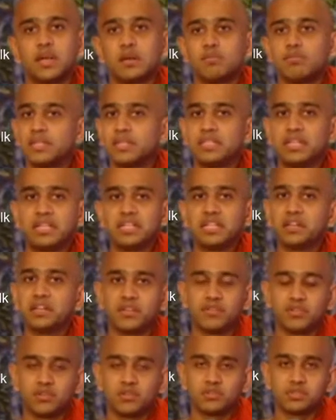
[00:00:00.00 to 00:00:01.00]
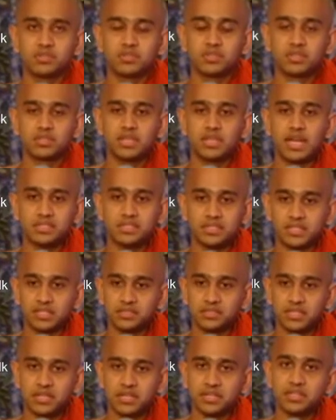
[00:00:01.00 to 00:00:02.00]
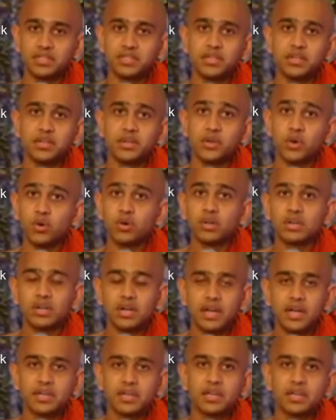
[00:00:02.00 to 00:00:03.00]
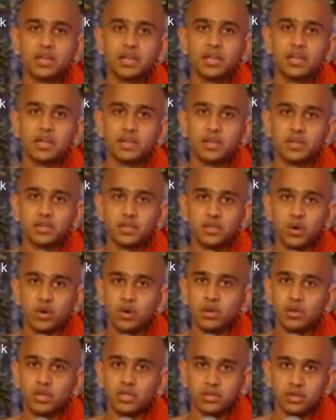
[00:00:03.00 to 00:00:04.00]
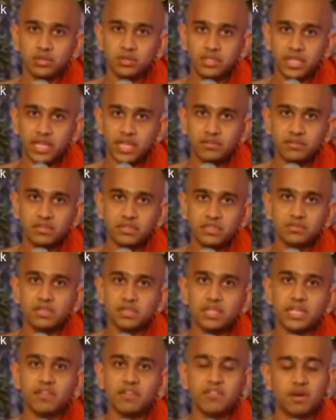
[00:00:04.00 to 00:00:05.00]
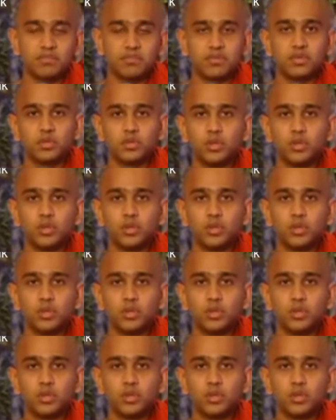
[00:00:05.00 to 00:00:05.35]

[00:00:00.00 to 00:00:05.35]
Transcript: But then he refused. The ascetic said, don't lie, all your devas will give up.